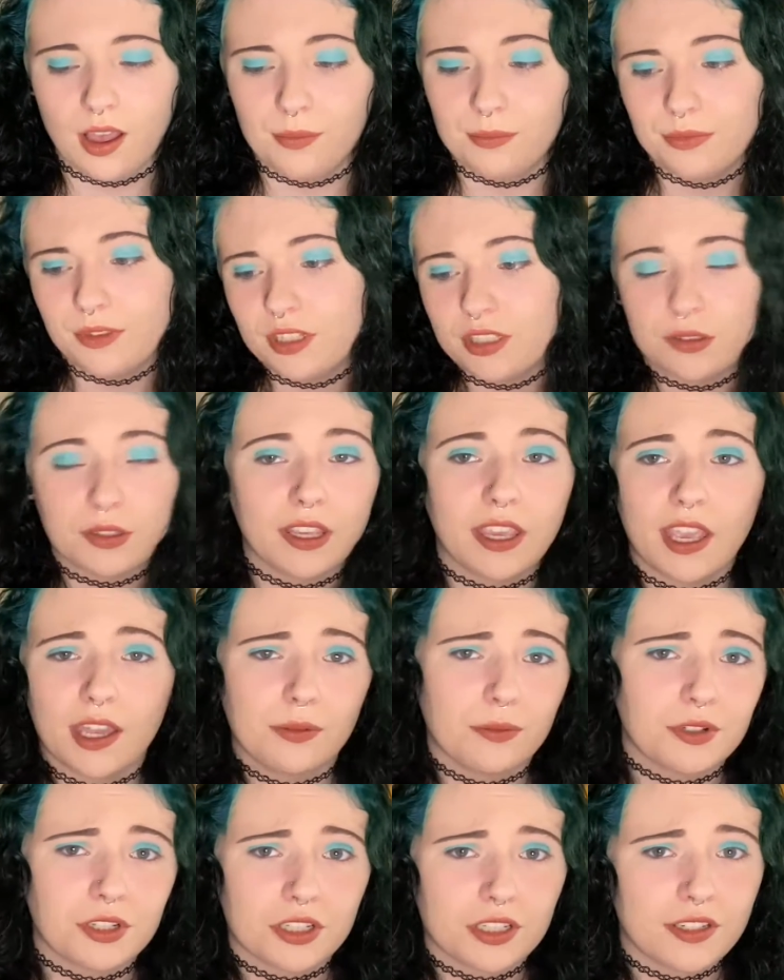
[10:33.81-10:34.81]
This again
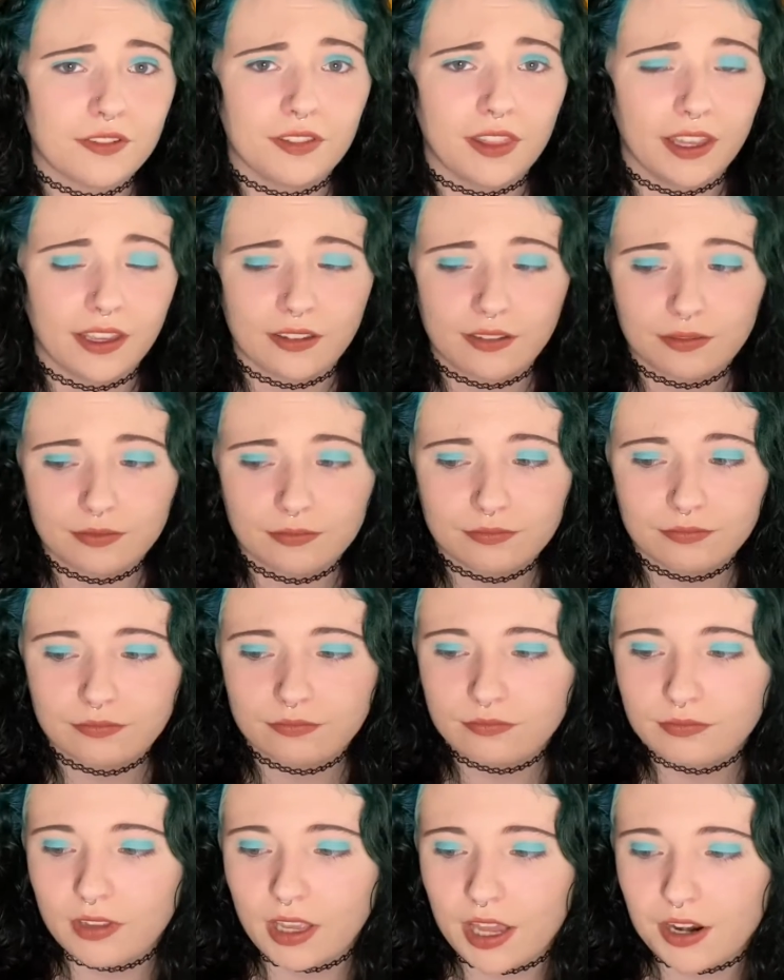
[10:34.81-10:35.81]
was just like,
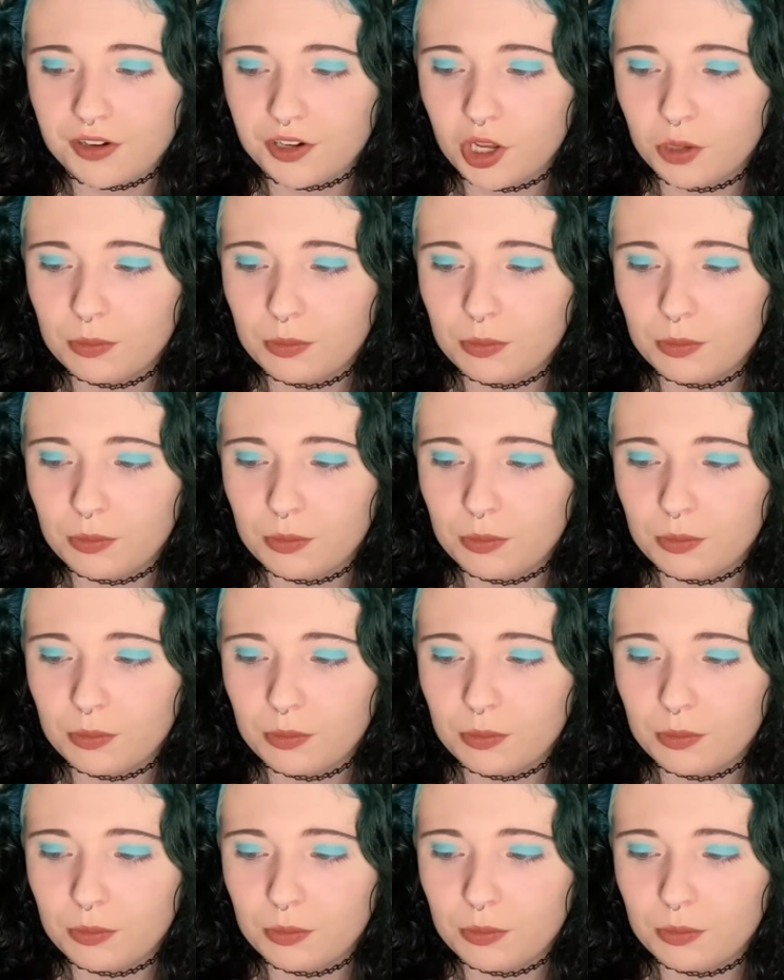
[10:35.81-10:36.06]
I don't know,